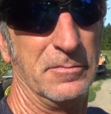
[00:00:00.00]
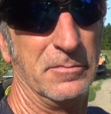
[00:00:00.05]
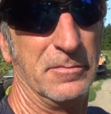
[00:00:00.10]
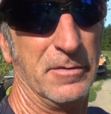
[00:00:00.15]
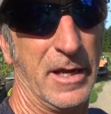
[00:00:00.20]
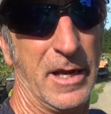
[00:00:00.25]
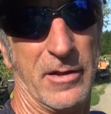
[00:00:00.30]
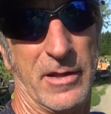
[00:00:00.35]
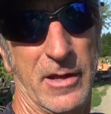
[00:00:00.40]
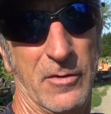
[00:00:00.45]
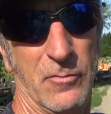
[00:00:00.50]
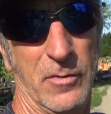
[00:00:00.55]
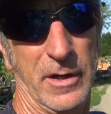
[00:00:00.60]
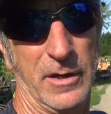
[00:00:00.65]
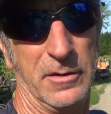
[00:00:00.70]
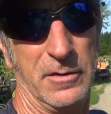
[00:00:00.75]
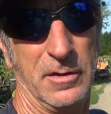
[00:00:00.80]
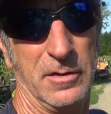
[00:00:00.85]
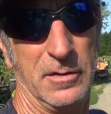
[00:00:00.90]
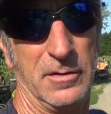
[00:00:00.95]
how that
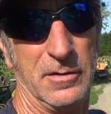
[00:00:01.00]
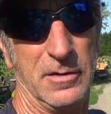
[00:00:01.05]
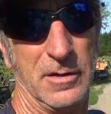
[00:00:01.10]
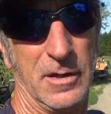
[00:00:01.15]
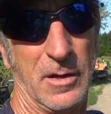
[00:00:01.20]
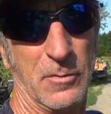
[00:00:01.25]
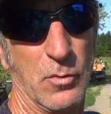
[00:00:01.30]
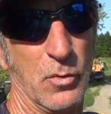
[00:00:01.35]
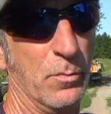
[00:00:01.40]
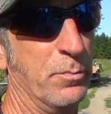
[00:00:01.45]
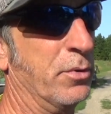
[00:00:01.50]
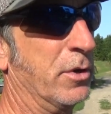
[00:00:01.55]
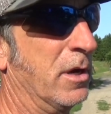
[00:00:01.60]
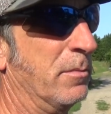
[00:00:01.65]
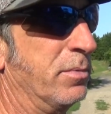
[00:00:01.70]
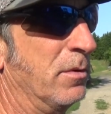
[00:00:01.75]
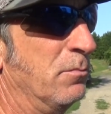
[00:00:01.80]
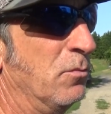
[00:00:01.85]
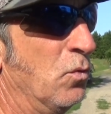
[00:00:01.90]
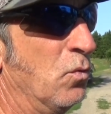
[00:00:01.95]
went. I'm going to put
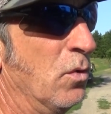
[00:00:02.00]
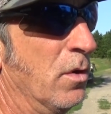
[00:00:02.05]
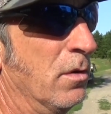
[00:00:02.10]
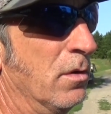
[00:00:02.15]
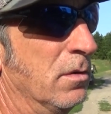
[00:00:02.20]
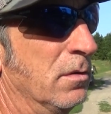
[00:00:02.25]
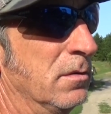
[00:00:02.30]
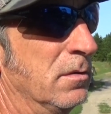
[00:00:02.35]
up a more